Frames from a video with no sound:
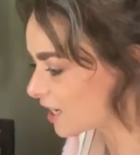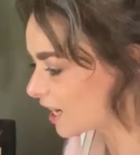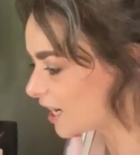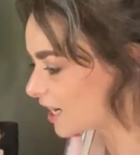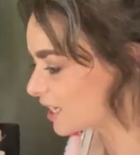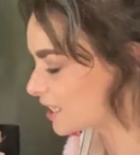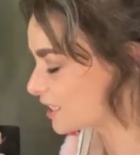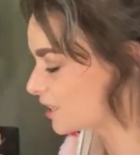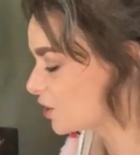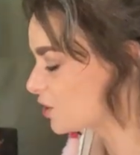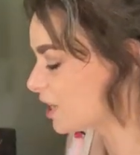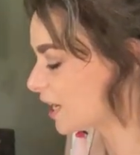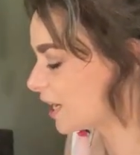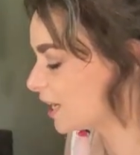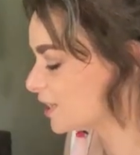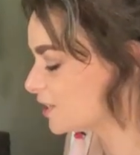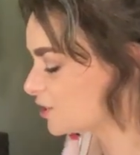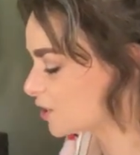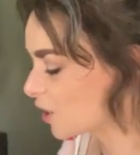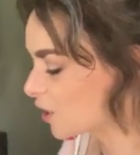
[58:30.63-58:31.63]

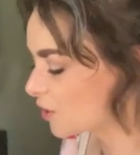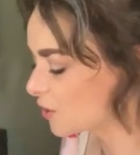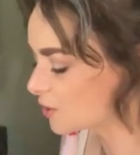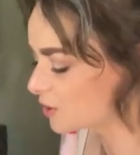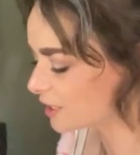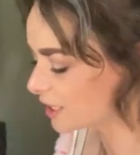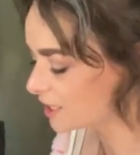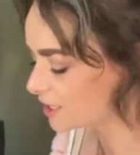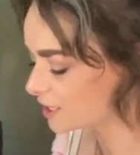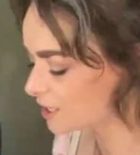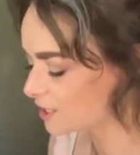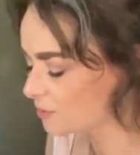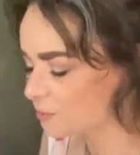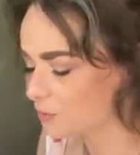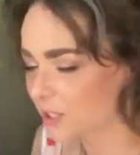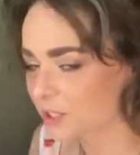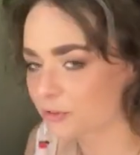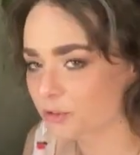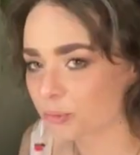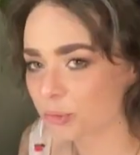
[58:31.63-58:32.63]
Okay, so this is
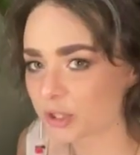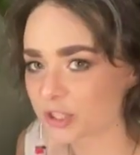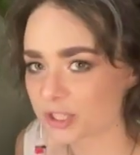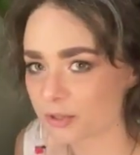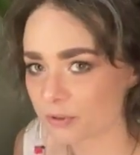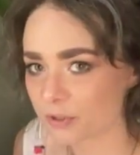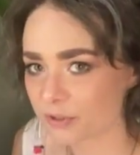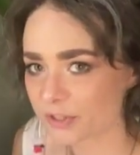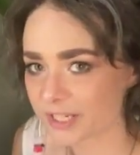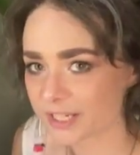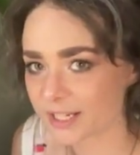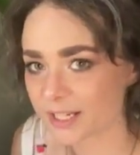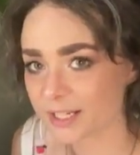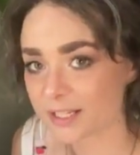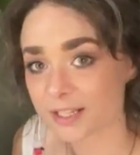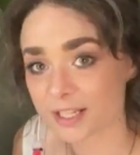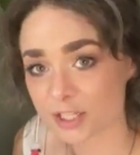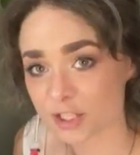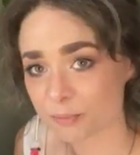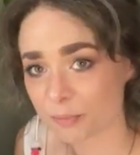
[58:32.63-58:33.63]
one of the books that we're
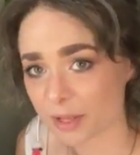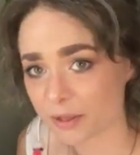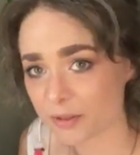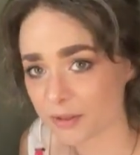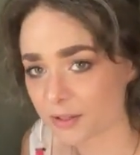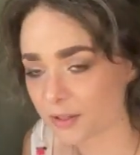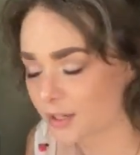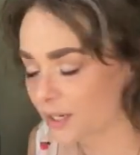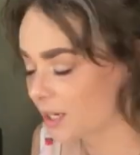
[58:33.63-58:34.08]
reading this month.